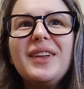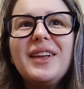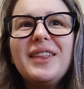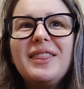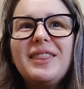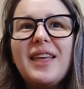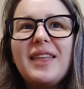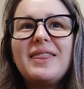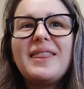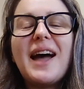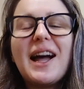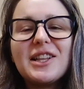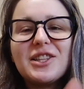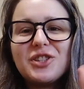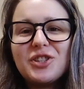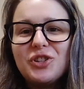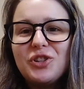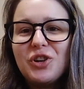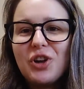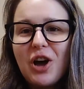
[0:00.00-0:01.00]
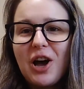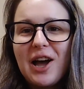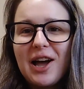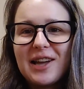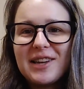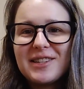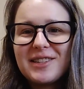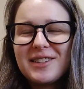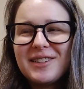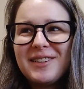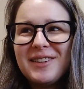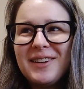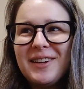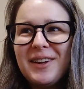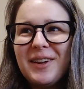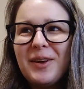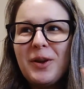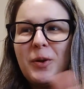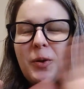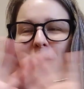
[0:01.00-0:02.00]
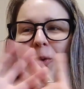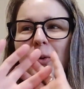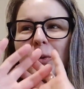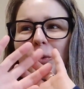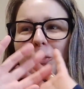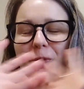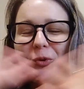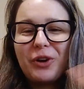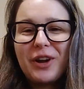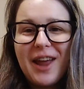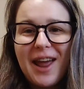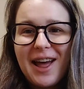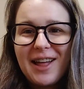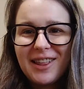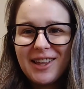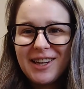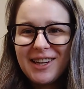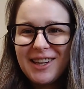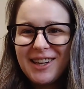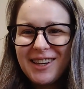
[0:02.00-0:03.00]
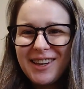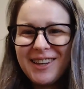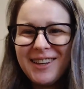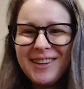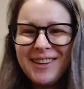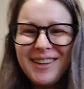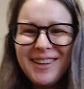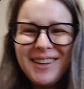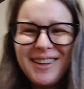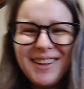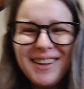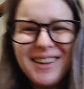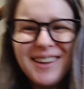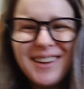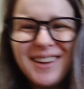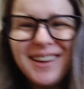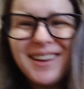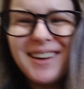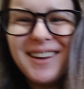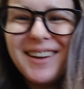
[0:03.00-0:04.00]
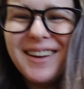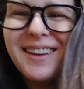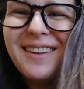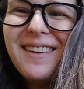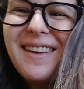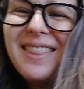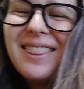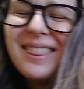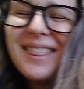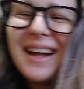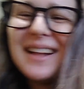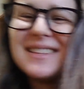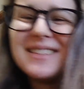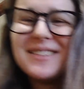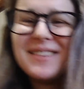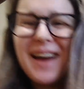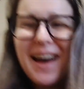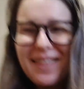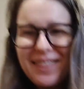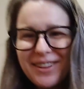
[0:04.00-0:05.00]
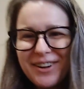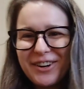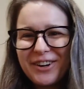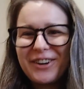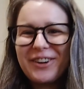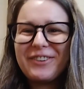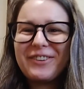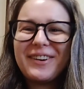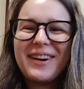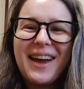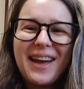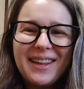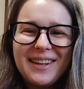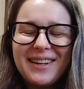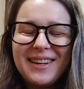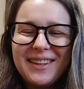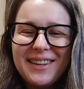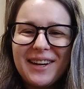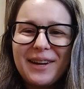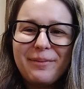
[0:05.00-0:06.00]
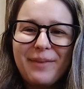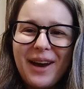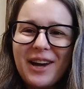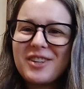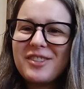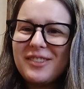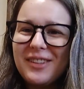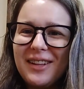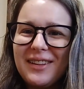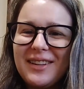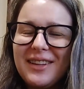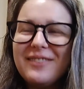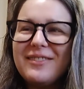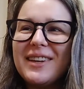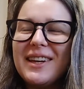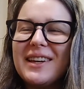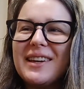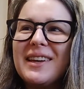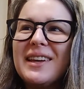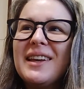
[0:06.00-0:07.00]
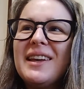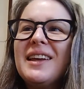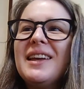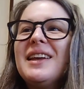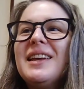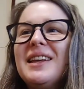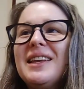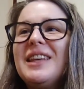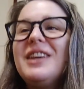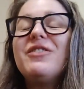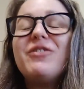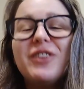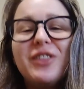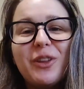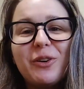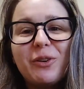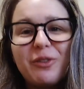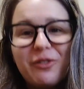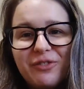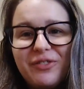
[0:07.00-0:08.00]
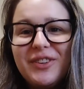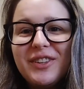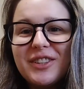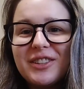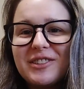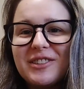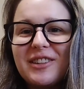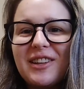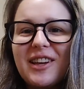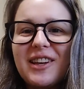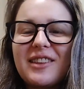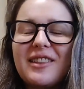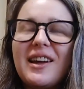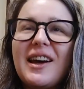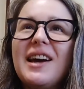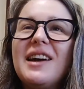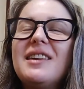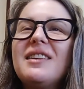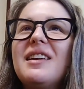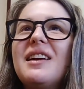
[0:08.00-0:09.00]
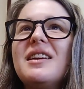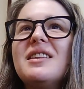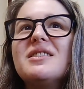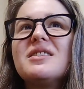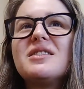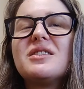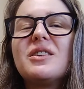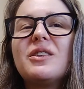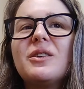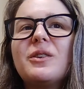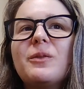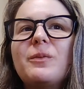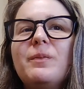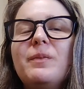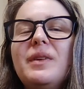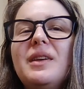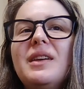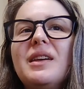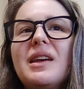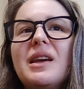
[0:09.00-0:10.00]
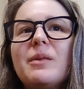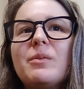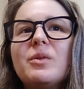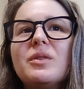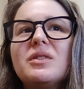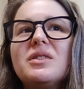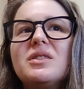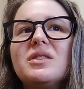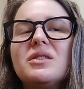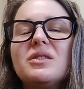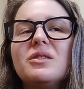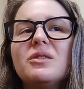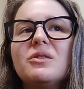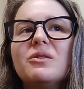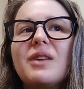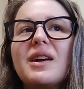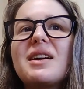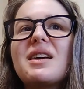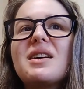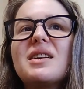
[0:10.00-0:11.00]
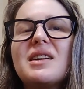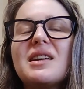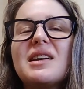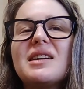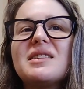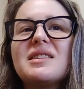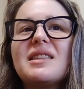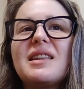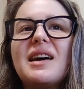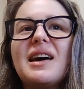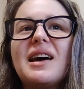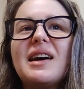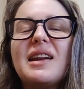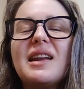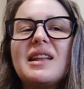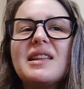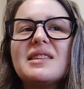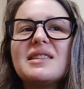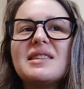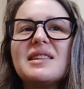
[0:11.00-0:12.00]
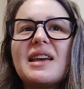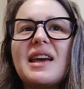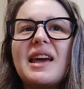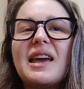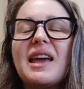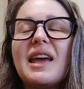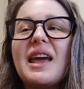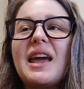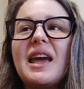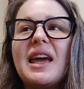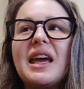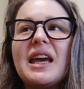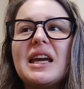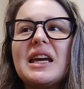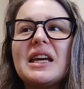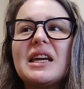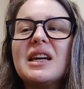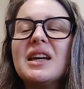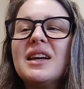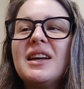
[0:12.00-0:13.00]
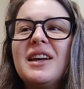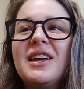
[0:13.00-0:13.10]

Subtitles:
that that's not reality. That's not the current reality that I'm actually living, even though it feels like that. And so being able to recognize that and say, hey,